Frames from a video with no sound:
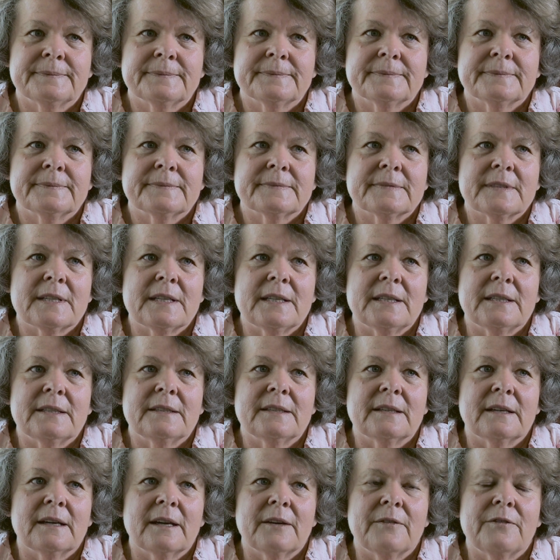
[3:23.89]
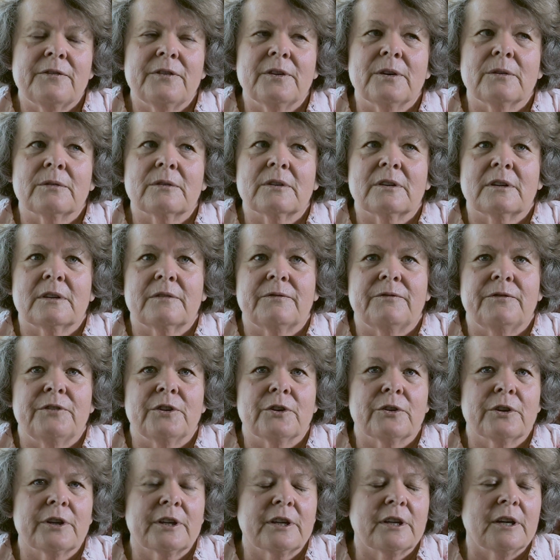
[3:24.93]
and I felt
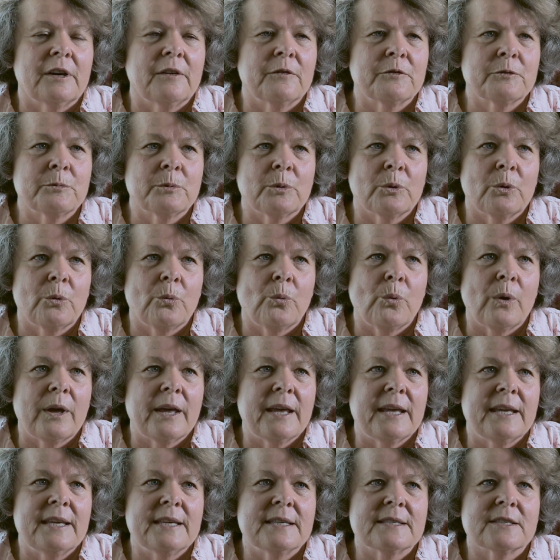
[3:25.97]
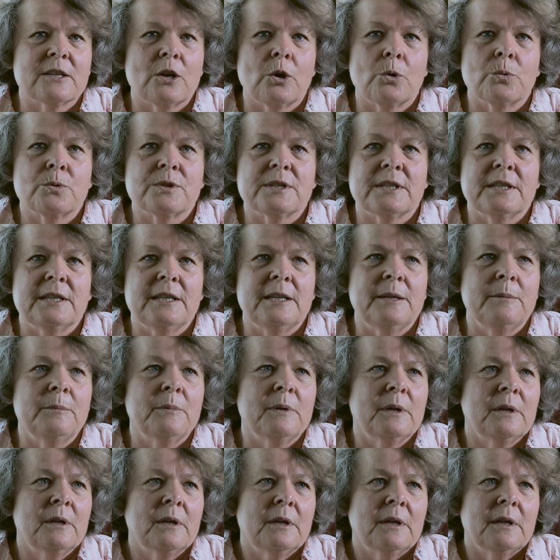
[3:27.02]
very comfortable the way his whole
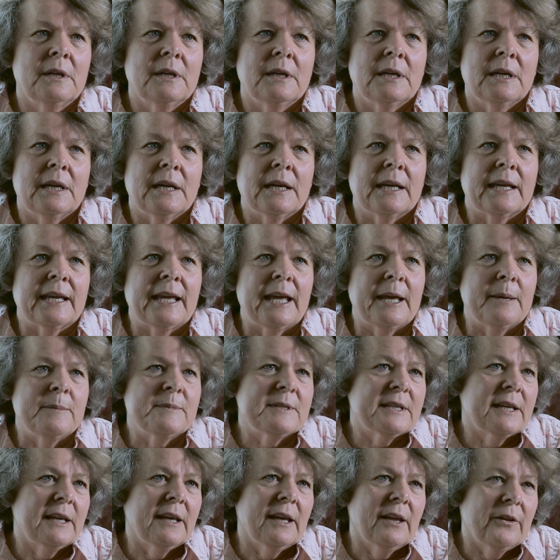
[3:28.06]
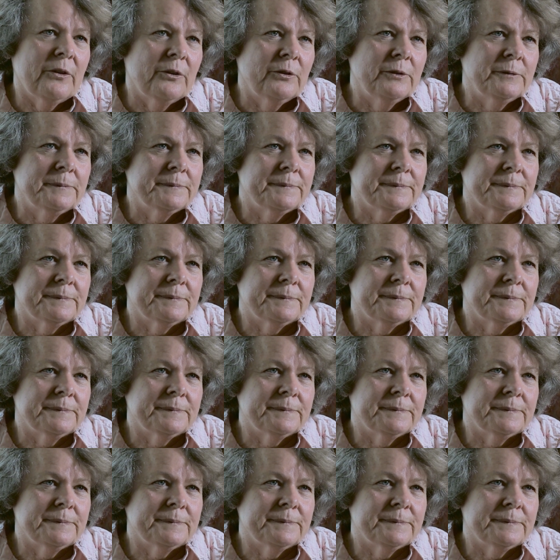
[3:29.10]
team came together